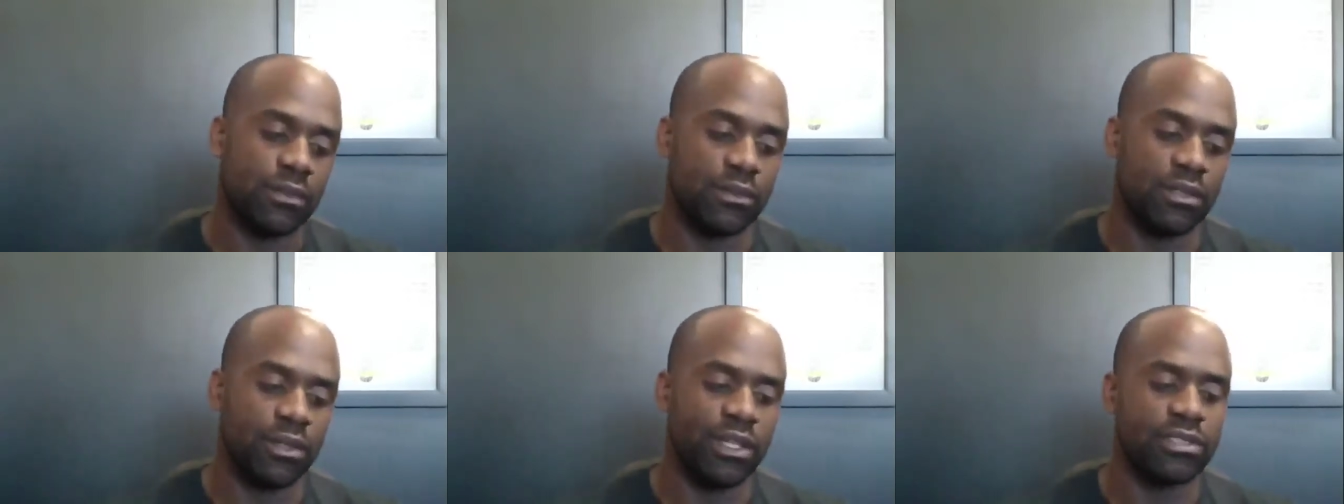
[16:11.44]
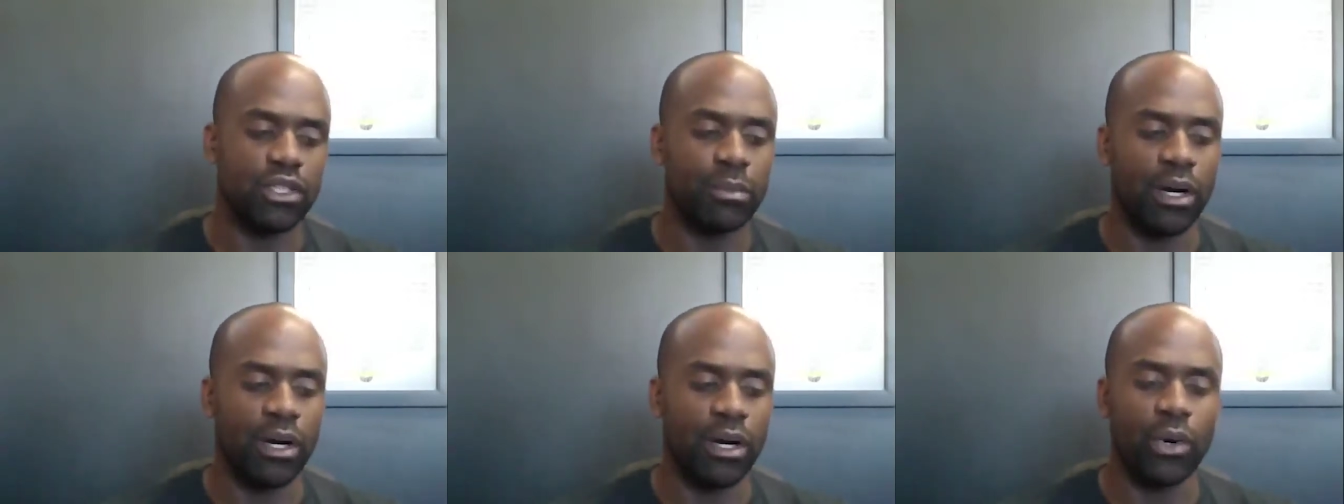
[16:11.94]
you know, he's a little
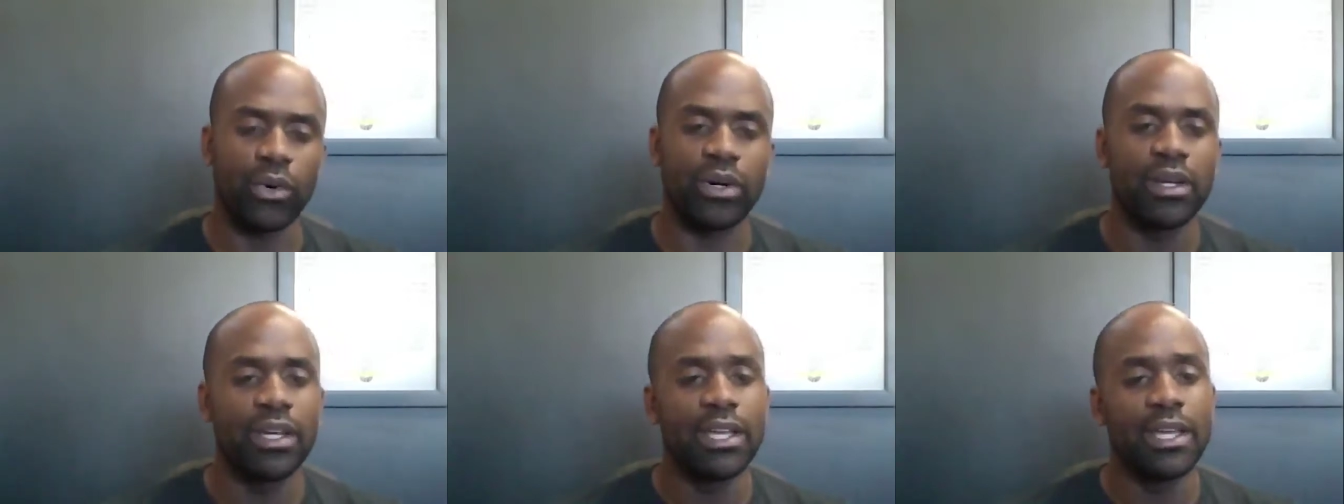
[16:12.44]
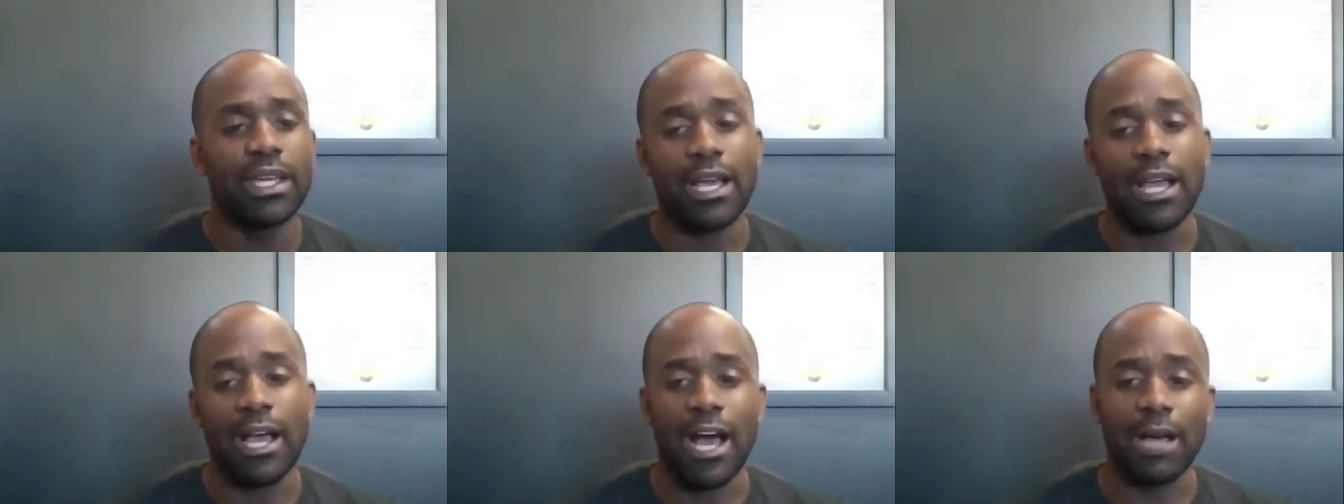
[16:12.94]
bit older.
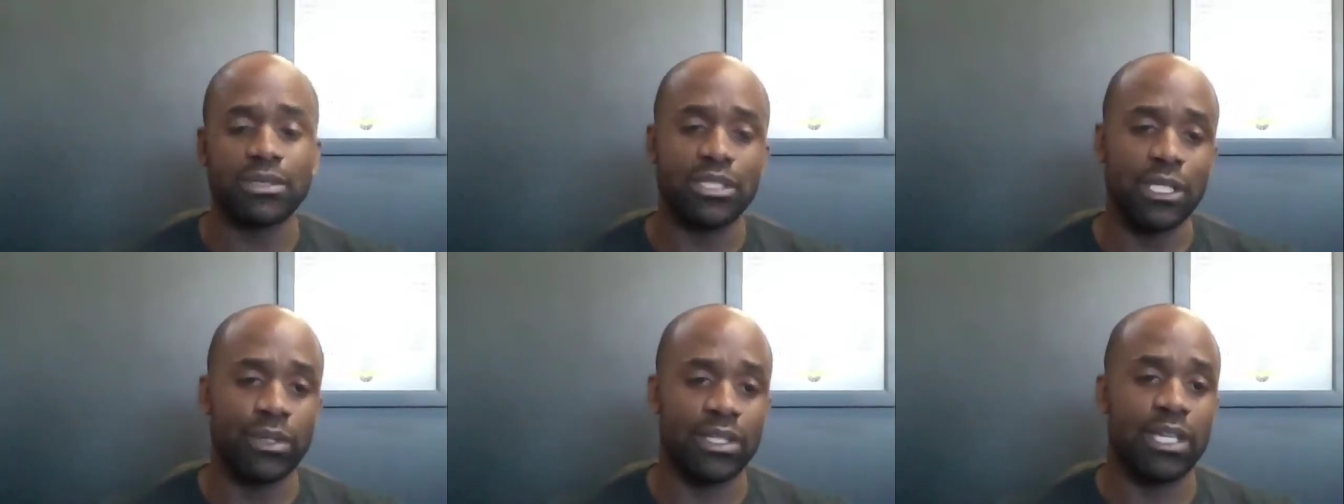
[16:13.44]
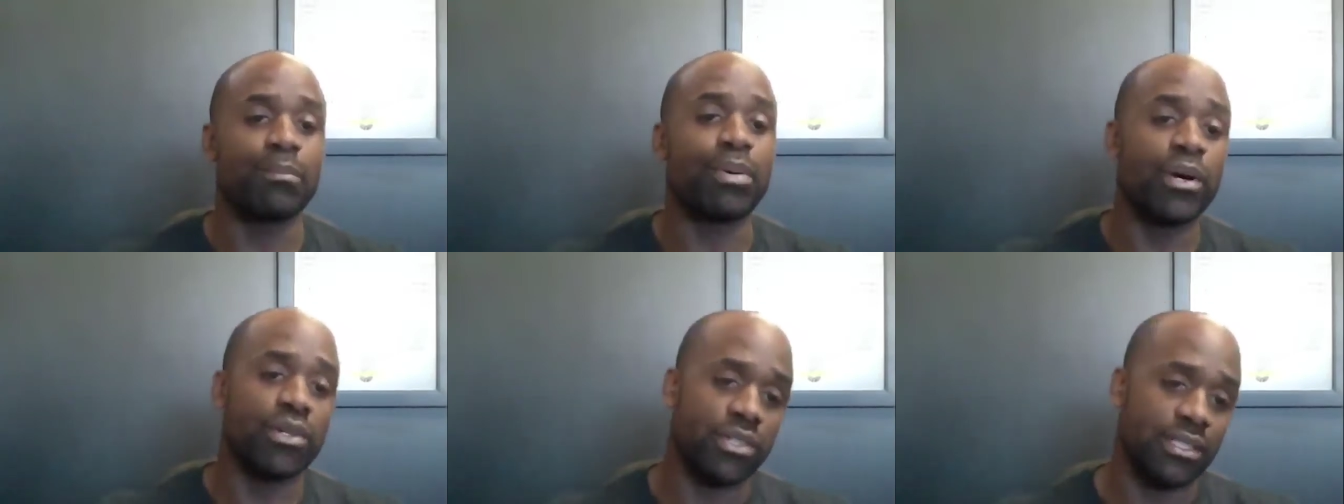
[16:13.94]
I'm still with him
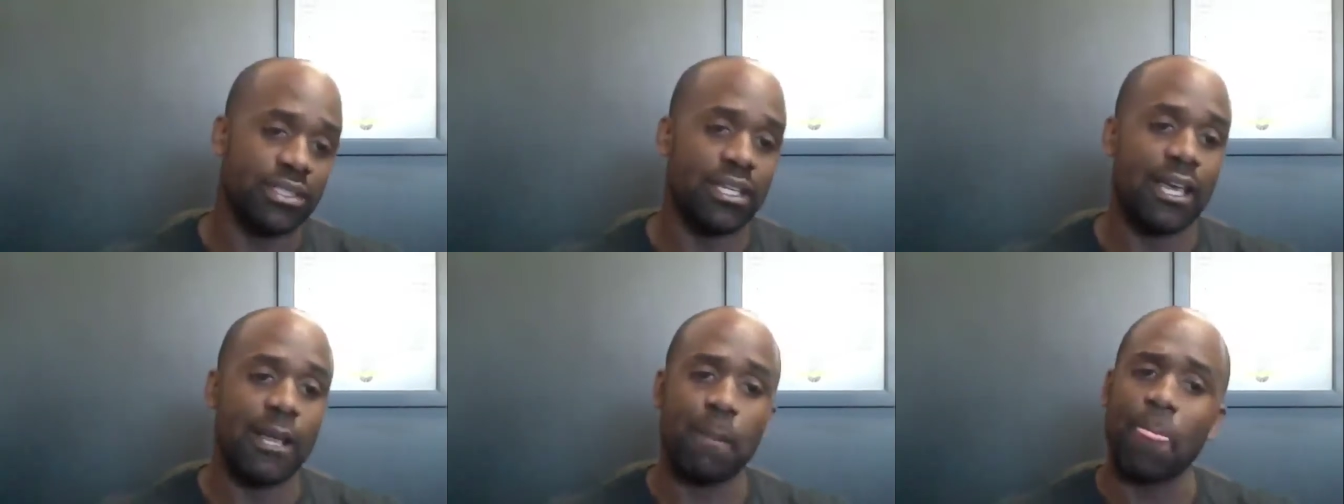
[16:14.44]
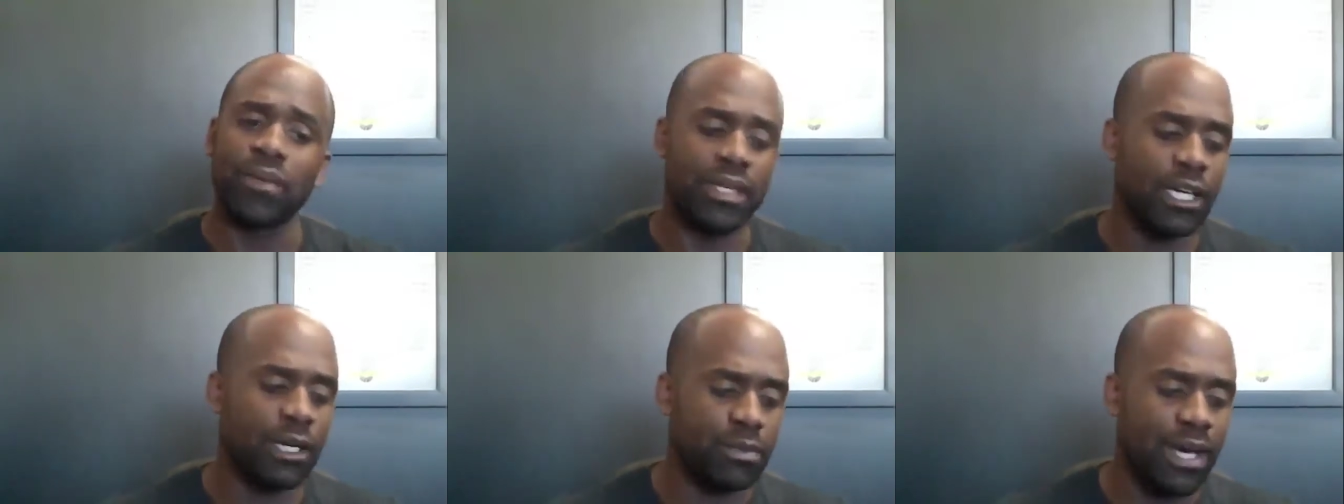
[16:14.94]
personally today. He
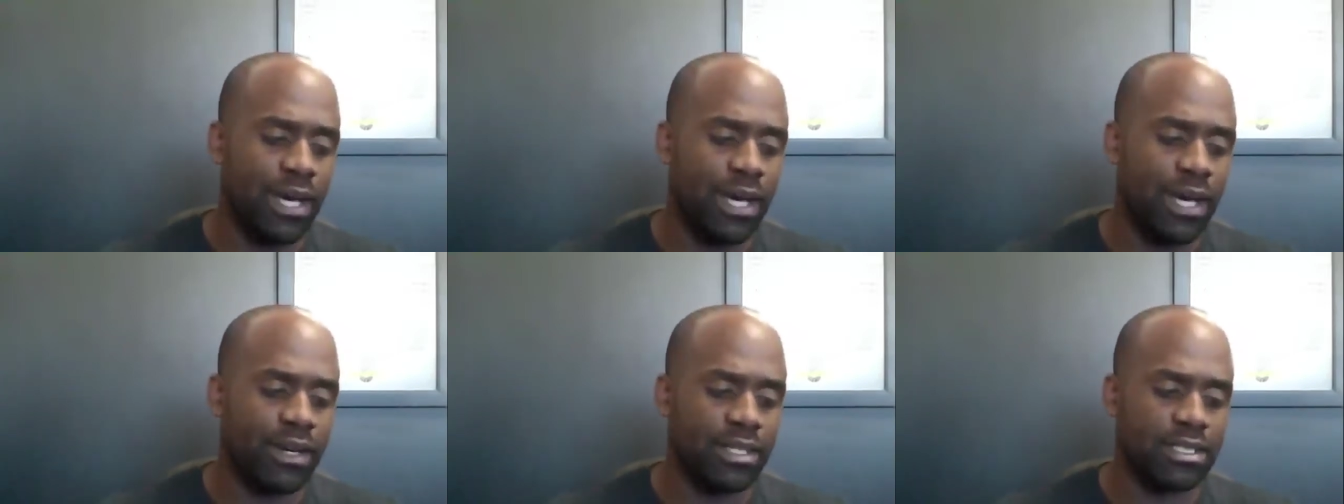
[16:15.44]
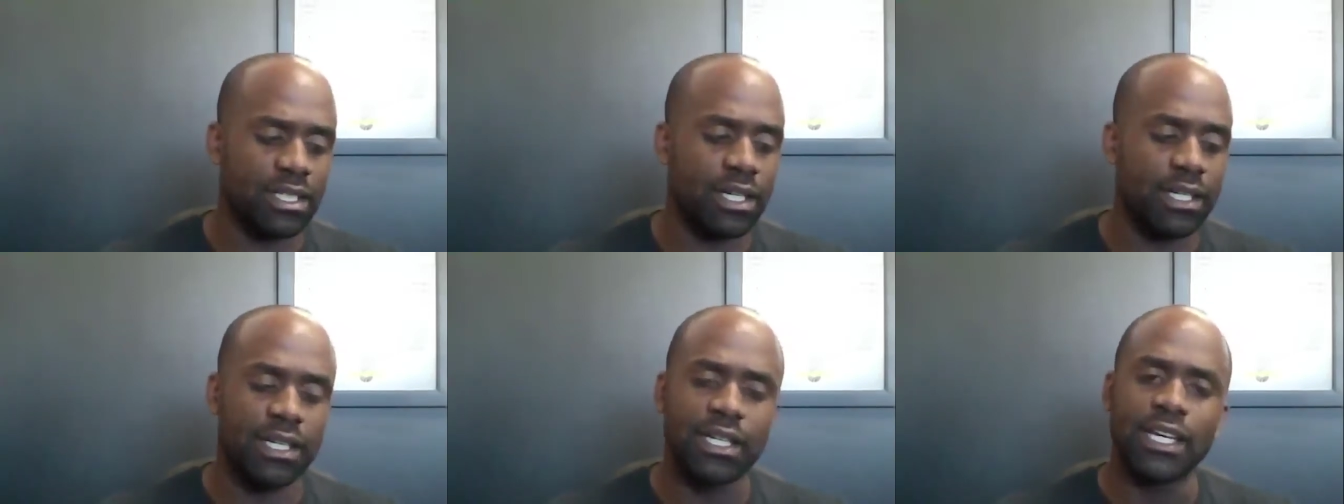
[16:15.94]
helps me out a
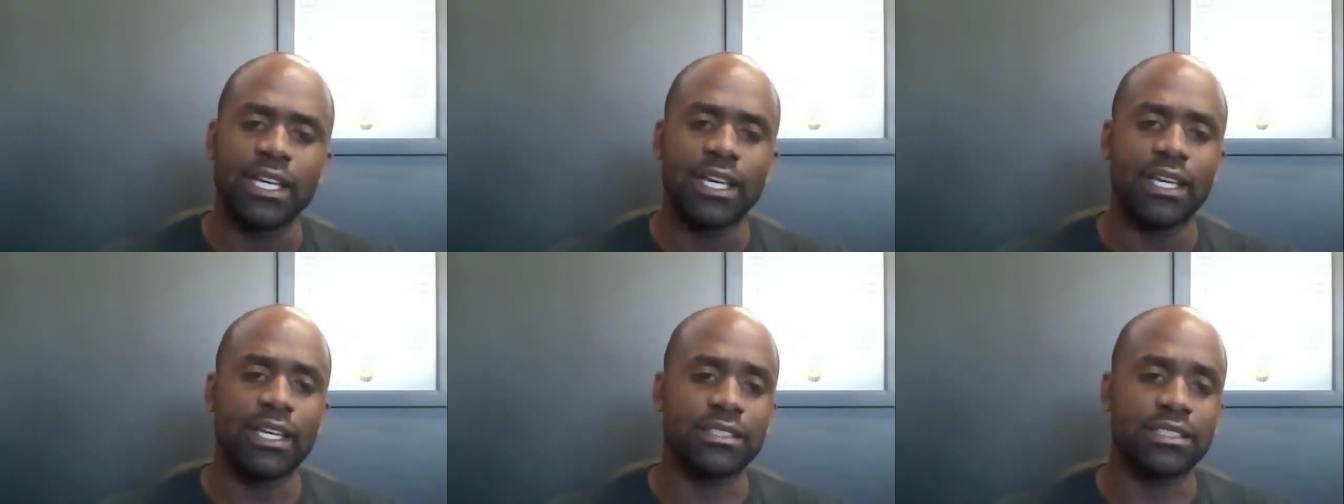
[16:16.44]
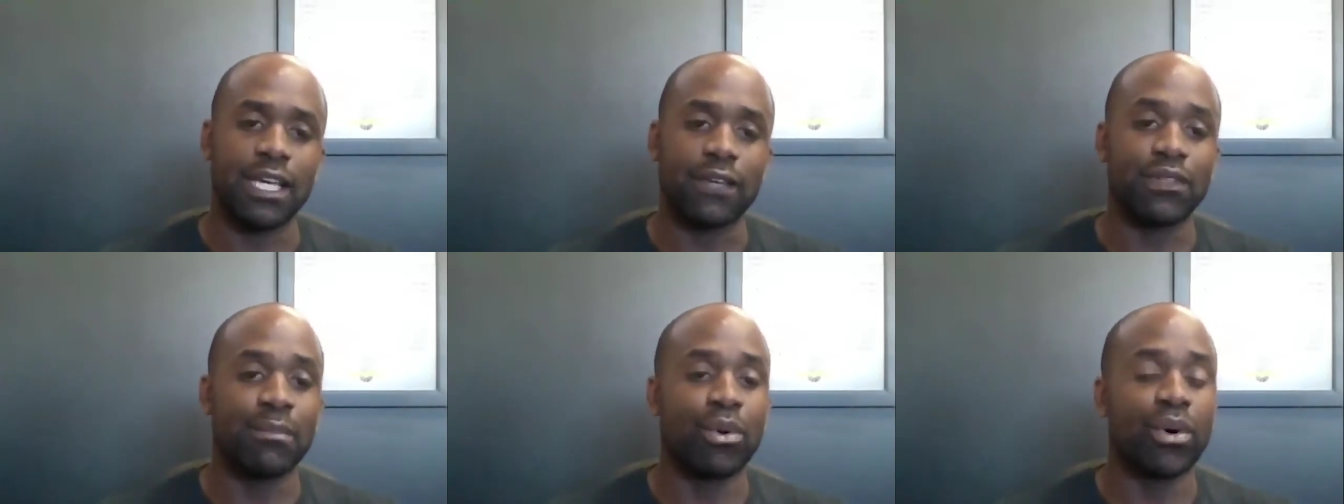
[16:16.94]
ton. His is
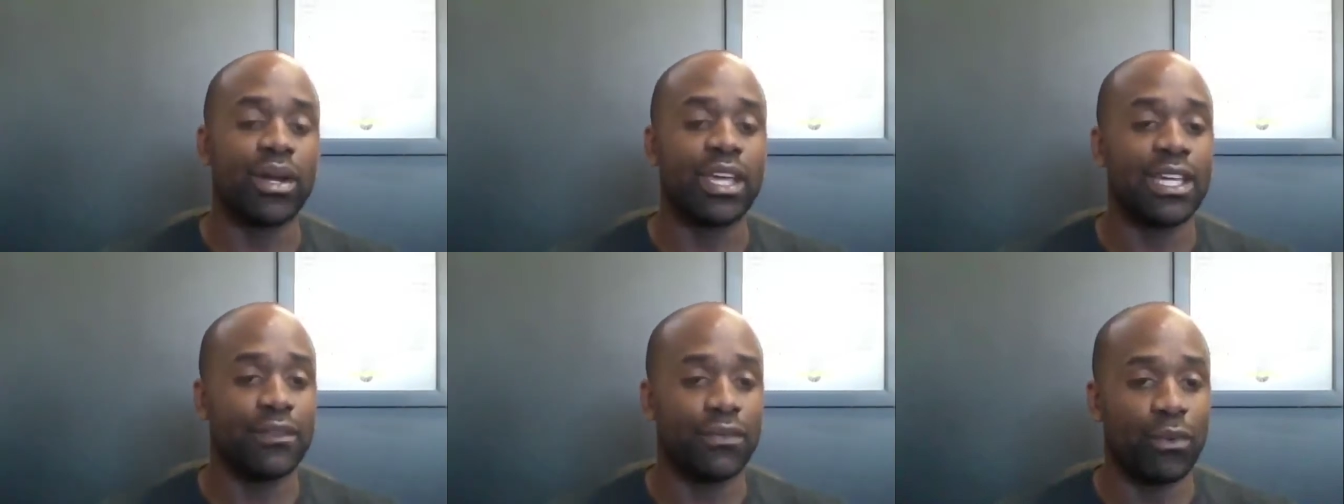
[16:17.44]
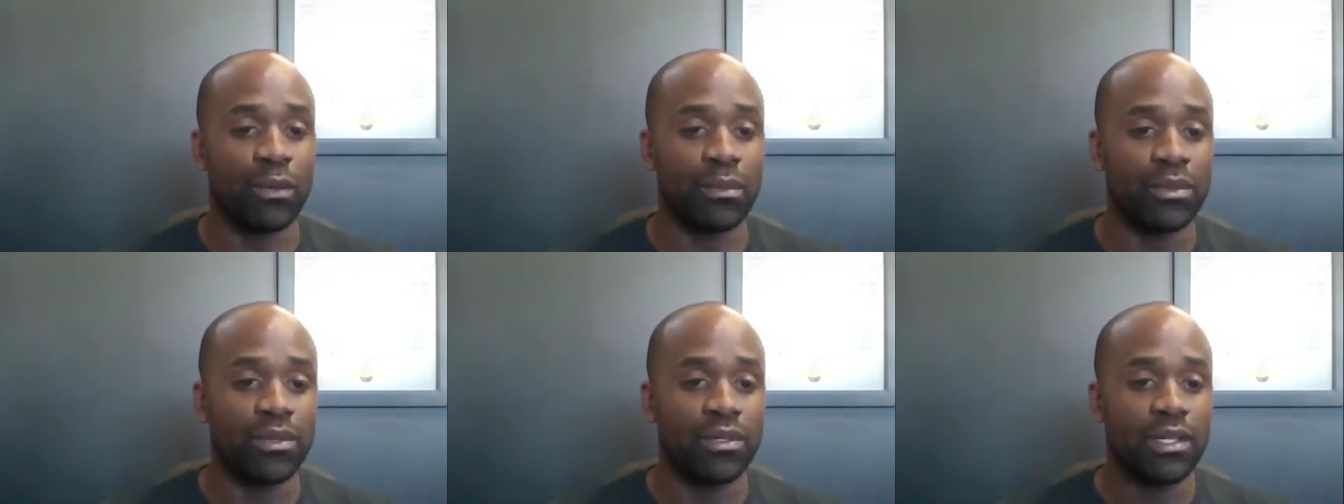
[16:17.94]
definitely more informal.